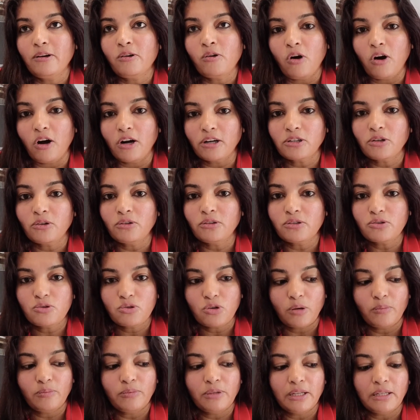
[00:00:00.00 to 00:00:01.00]
caught on the
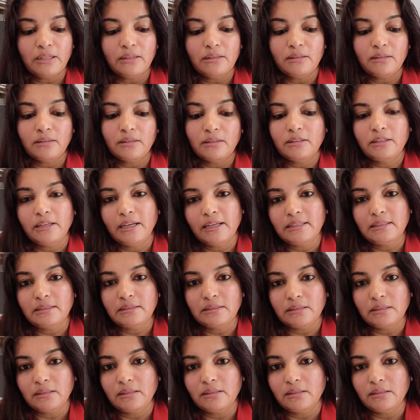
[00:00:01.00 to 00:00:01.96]
job, then yes,